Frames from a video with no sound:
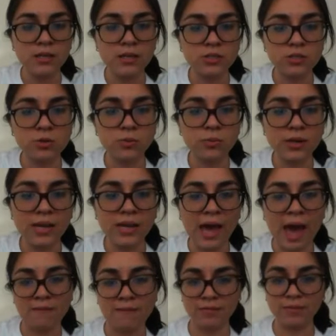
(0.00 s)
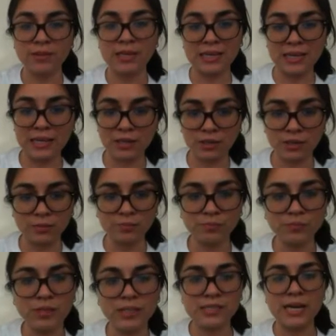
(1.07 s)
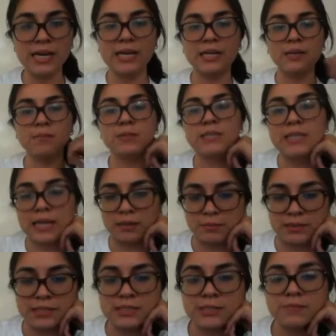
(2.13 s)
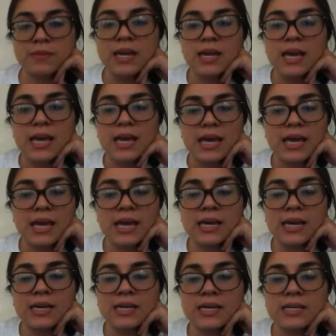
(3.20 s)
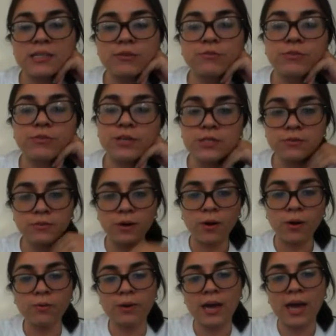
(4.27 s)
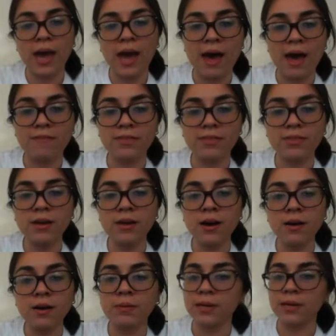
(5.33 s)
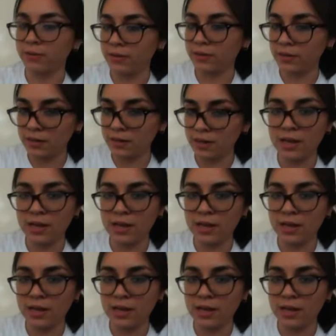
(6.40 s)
So we have here the income statement, and first of all we have the period.